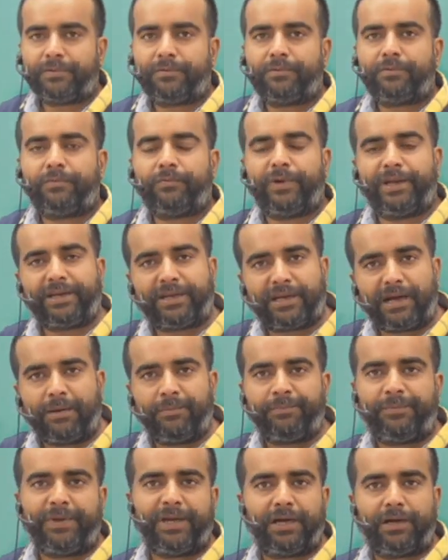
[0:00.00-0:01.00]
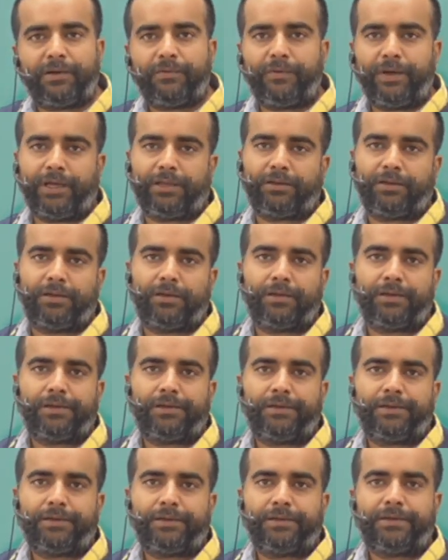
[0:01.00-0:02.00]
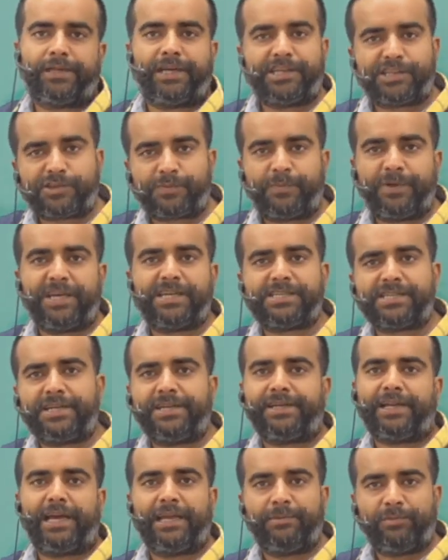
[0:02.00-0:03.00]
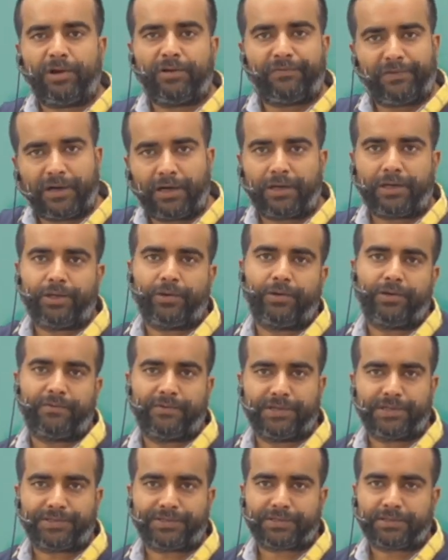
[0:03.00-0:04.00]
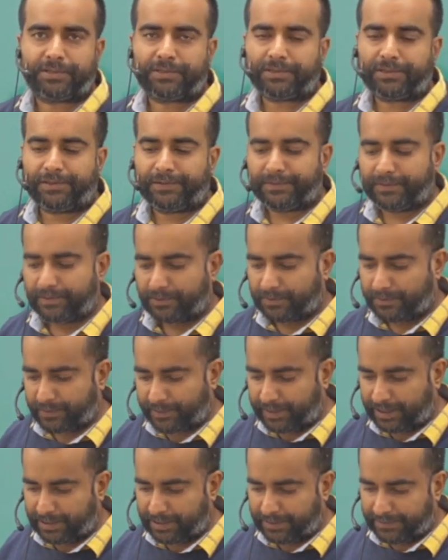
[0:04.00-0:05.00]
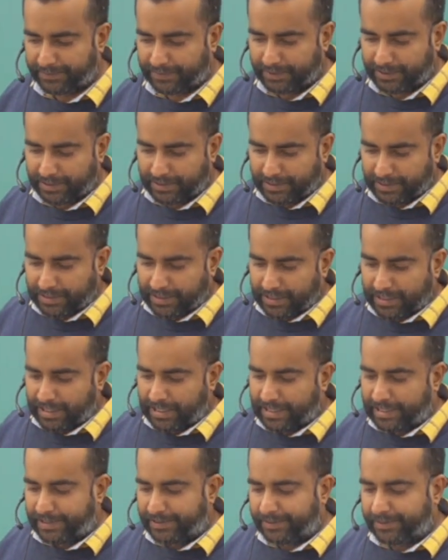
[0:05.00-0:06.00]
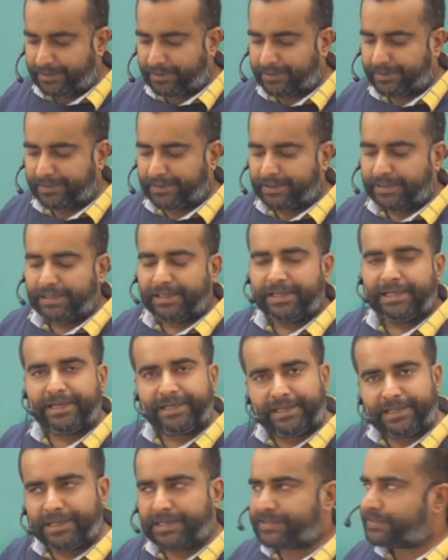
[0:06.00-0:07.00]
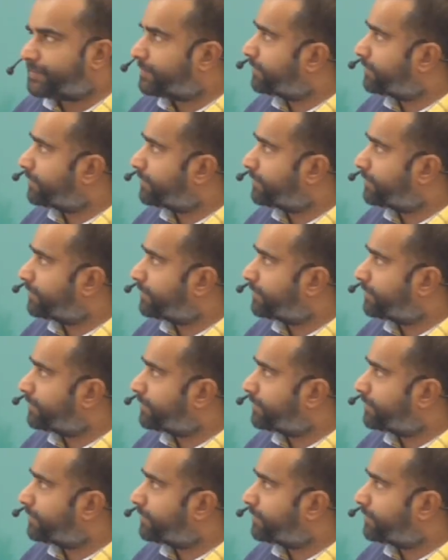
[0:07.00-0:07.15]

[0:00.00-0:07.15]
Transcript: when compared with the space and time of our universe, okay, and it is